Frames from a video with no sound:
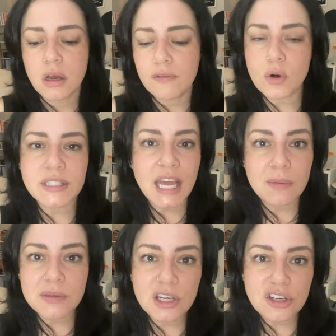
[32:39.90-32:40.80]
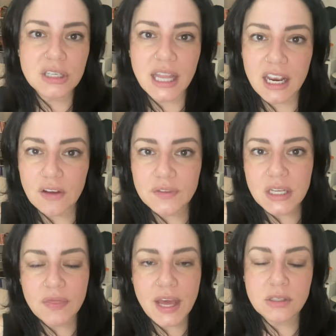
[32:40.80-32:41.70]
course, Amazon just laid off
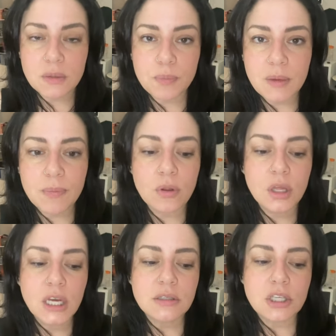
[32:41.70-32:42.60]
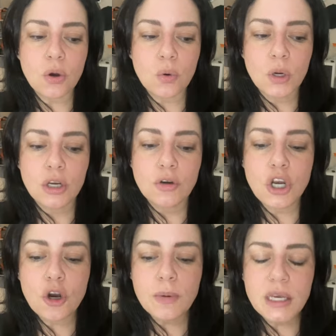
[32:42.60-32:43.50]
10,000 people. So
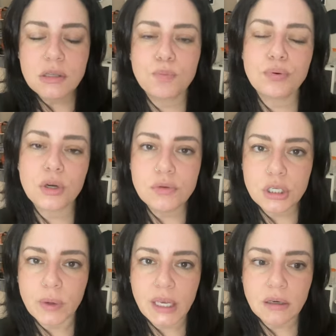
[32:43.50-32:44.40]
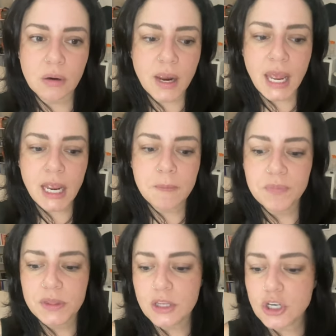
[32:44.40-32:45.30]
nobody is prone to it, okay?
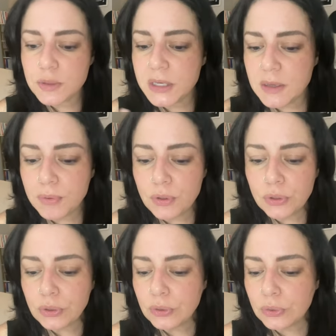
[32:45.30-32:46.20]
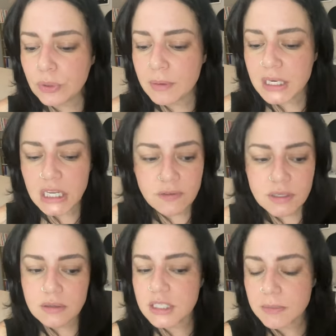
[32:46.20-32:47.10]
There's people who, I mean,
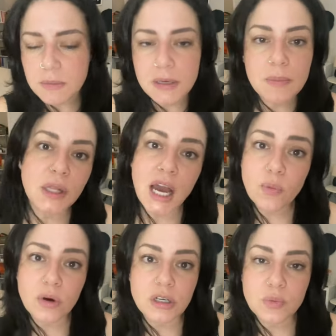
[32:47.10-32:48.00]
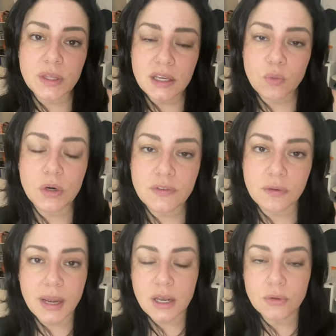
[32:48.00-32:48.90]
even some of the people I worked with had worked for
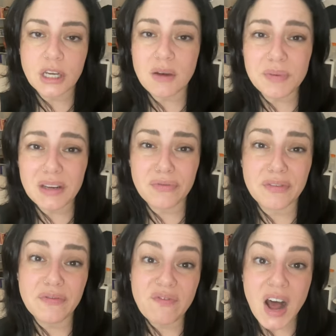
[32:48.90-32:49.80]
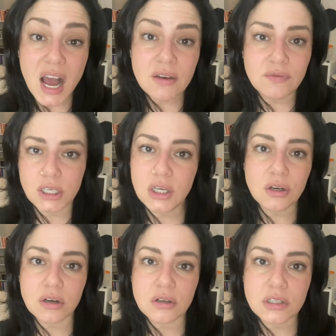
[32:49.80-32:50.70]
my old company for five
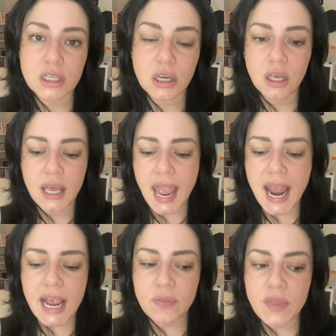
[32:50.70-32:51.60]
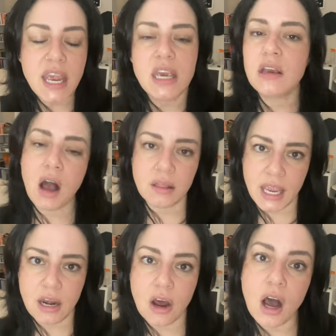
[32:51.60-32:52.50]
years and they got
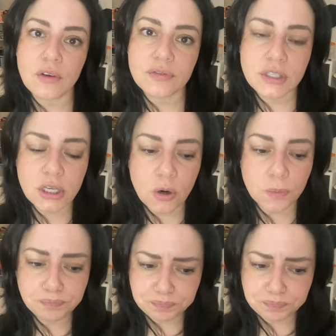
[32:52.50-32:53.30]
laid off. So